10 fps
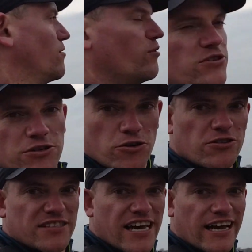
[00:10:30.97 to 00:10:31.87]
which you
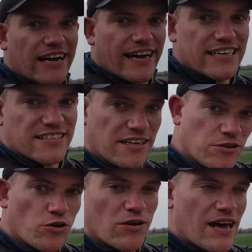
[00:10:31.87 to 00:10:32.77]
could take, I guess, then
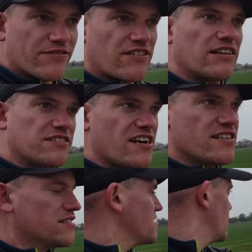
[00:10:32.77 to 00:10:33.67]
go left, that'll take
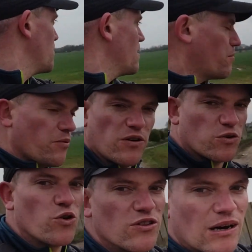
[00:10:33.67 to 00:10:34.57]
the same way, but we're not
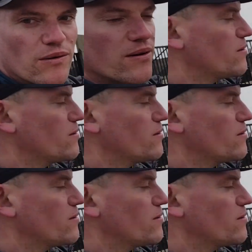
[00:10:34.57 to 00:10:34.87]
going that way.